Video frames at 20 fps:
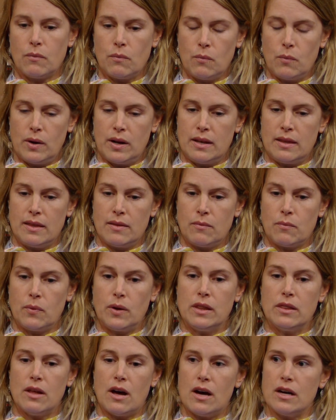when we
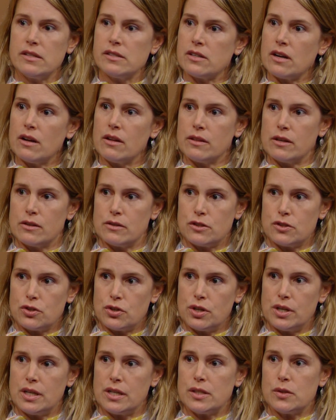lost all those
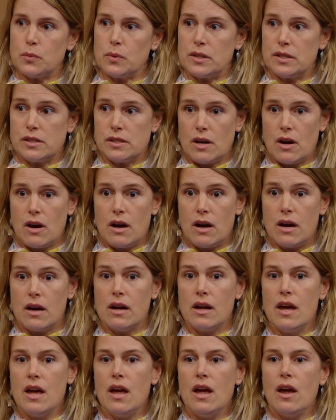trees, we saw
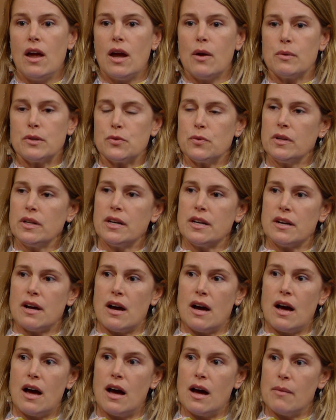it was really an
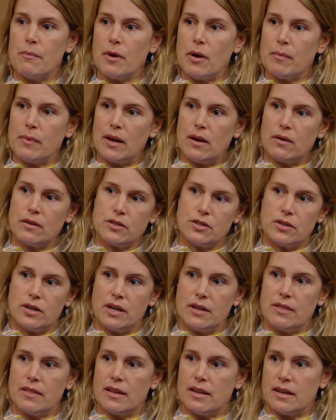aha moment
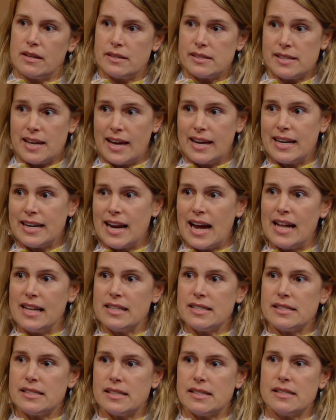during the site
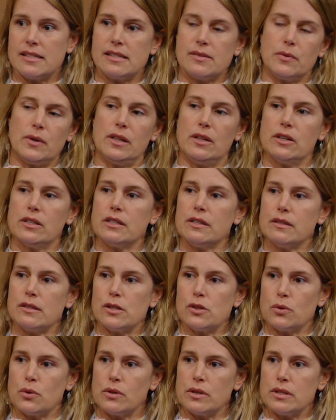analysis. We looked at the
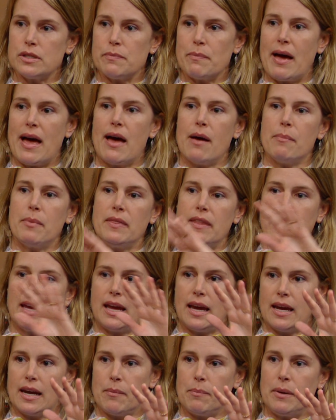soils map and the
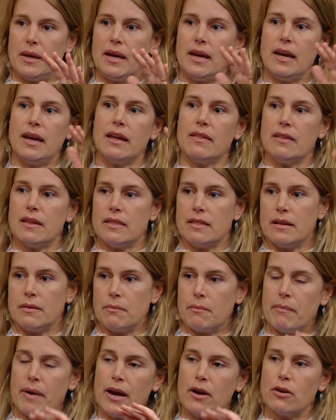canopy and then the
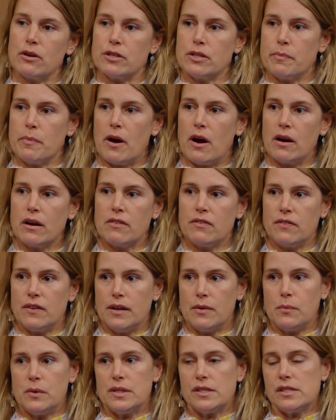microtopography,
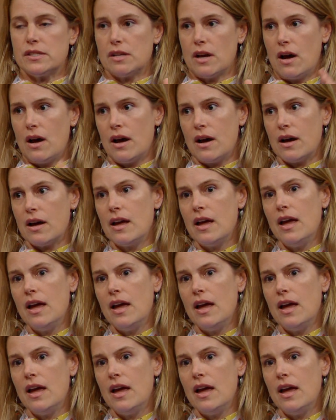and we saw